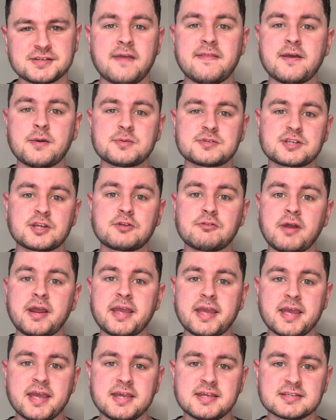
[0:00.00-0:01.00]
And there was a
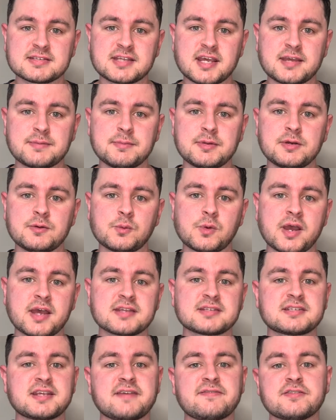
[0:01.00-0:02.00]
great heat segment where
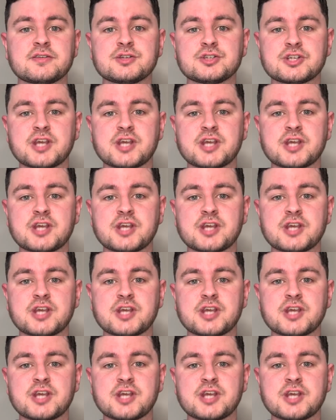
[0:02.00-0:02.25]
Seth and